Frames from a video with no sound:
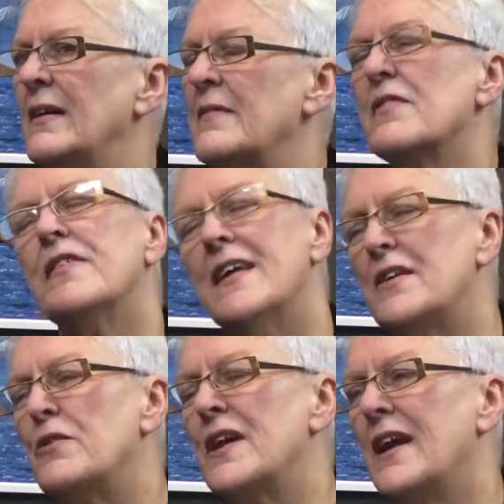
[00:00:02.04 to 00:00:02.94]
In
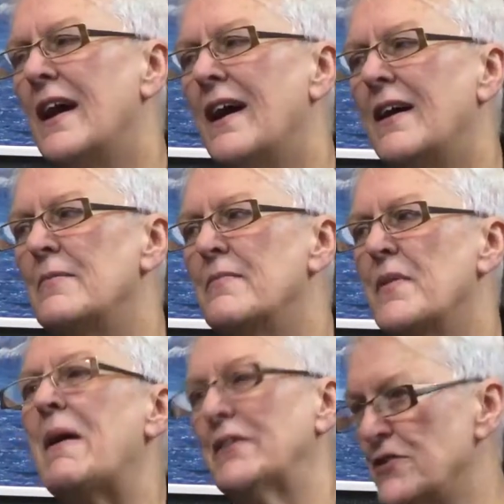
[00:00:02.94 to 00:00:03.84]
theory, I'm the
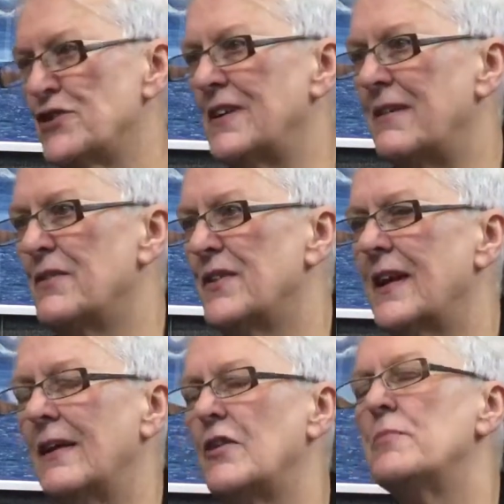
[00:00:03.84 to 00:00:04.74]
manager now of the
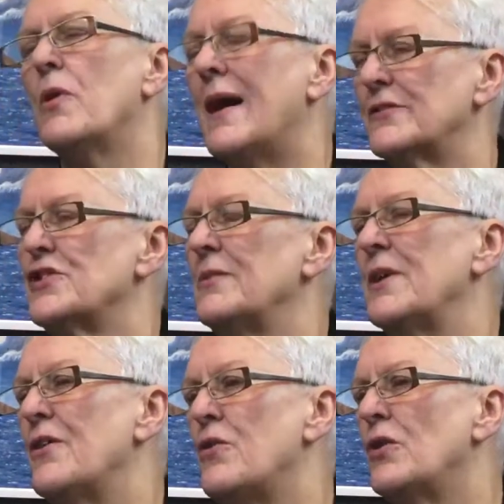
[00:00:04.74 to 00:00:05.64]
gallery, but
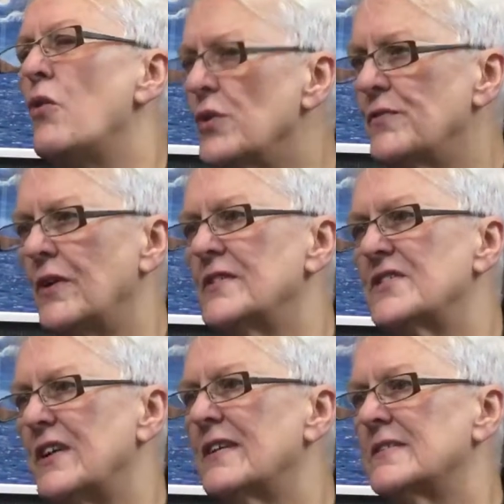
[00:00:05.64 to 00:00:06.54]
actually all the
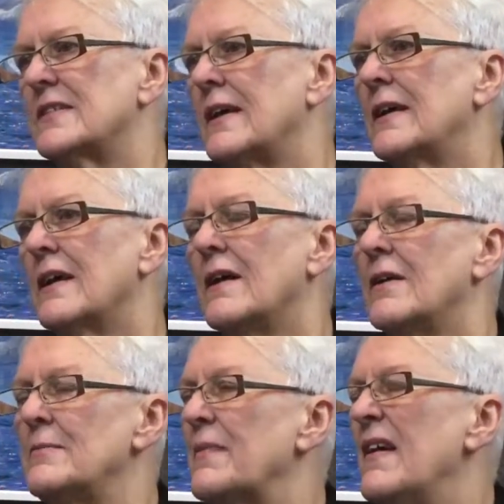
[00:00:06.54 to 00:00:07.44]
volunteers take
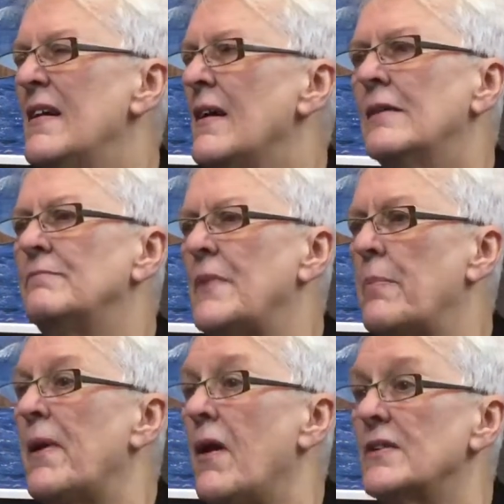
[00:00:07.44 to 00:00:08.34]
a
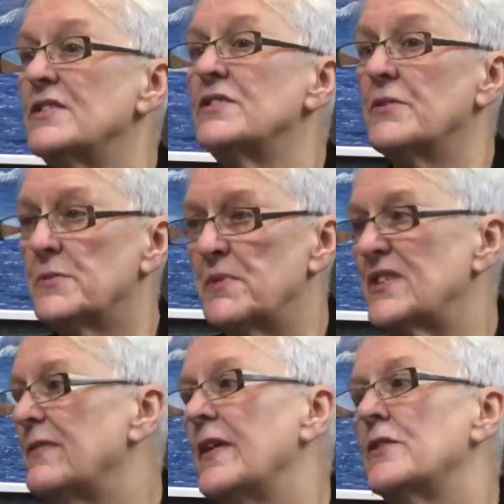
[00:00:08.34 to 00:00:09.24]
part and do a
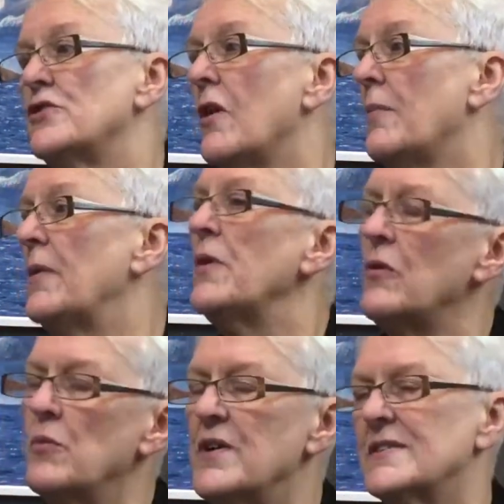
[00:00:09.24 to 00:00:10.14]
specific job, and we
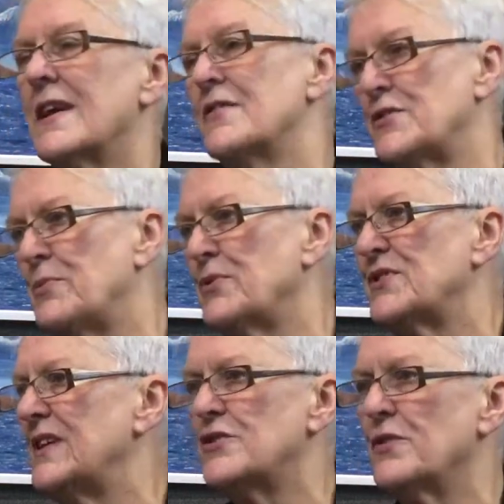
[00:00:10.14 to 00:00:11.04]
all work together,
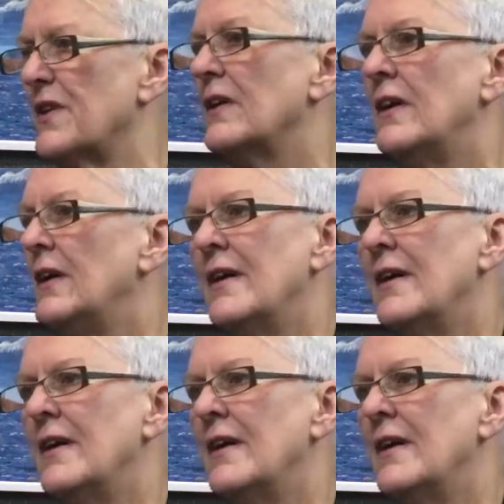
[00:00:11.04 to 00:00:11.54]
support each other,